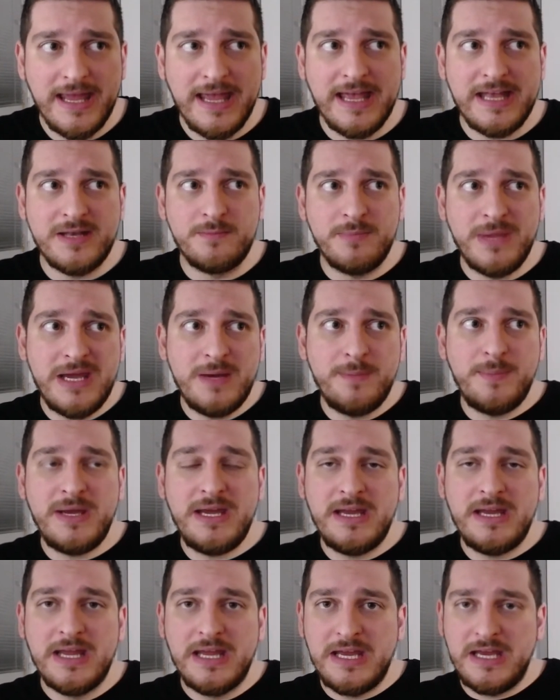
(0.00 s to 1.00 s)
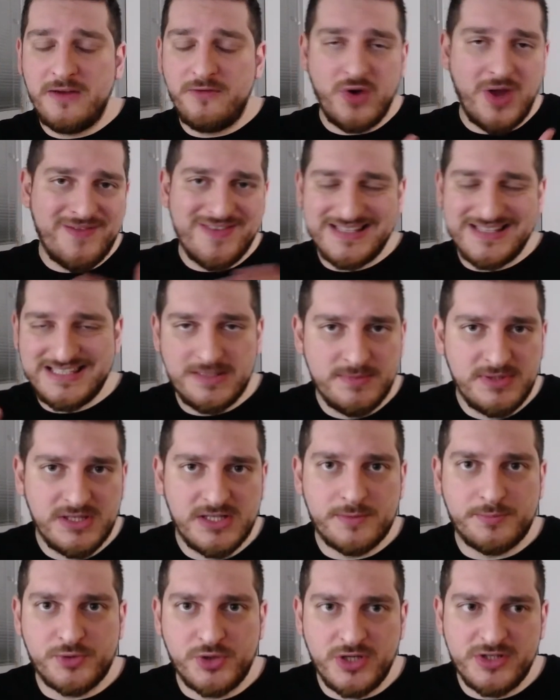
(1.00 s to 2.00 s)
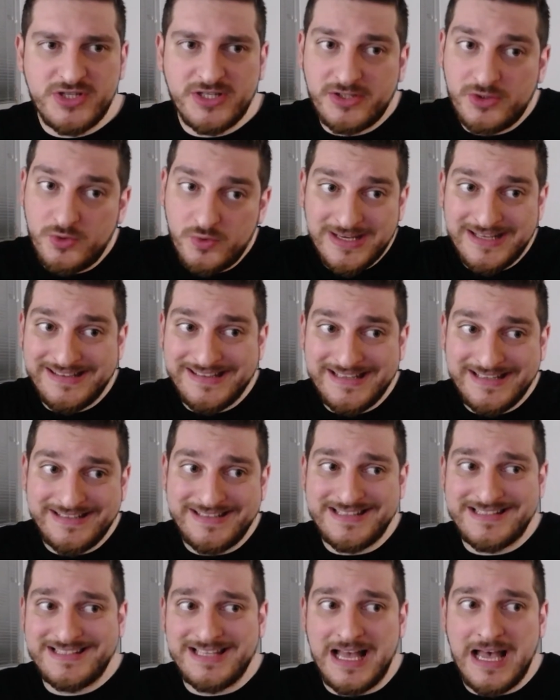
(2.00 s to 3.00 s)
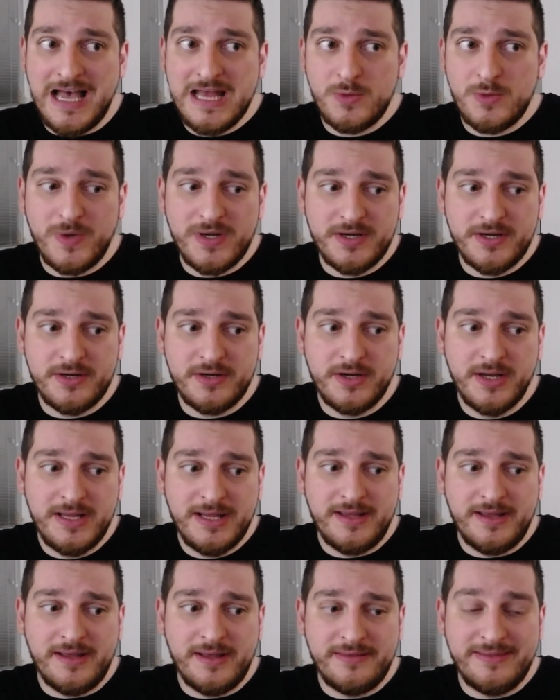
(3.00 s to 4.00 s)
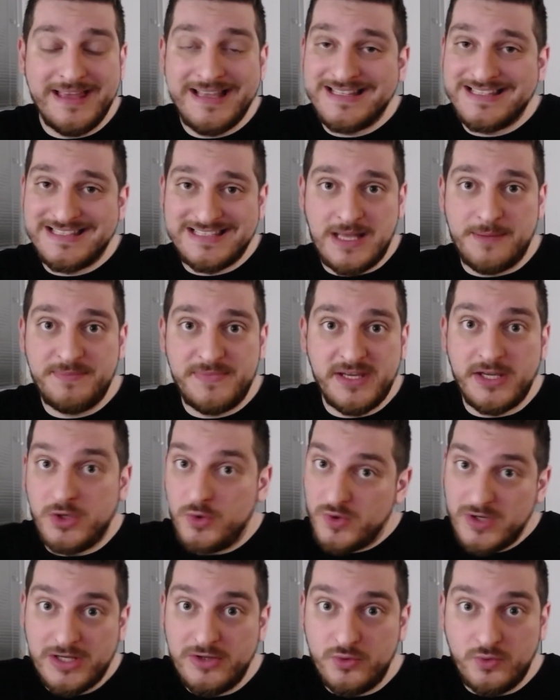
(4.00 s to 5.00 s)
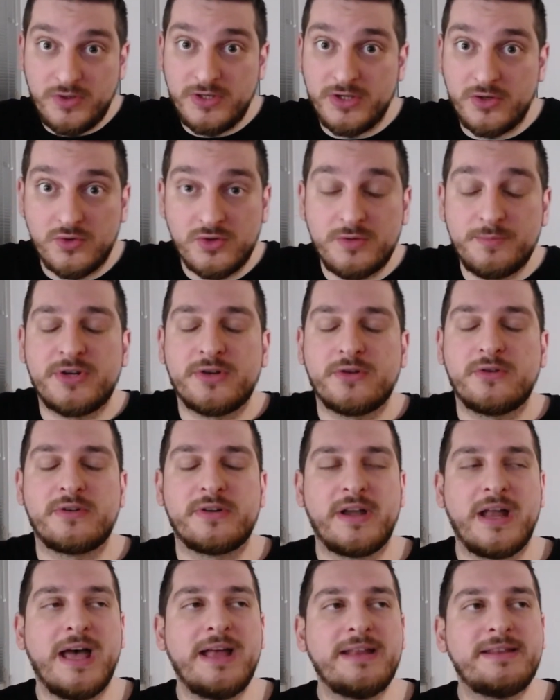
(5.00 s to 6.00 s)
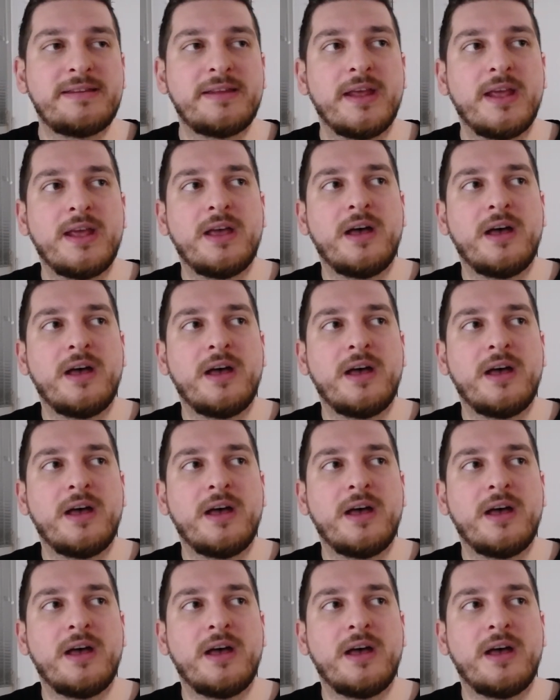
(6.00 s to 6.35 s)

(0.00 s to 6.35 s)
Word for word: and maybe if you have a similar project you can then decide whether uh, that's something you can do in Gutenberg or not.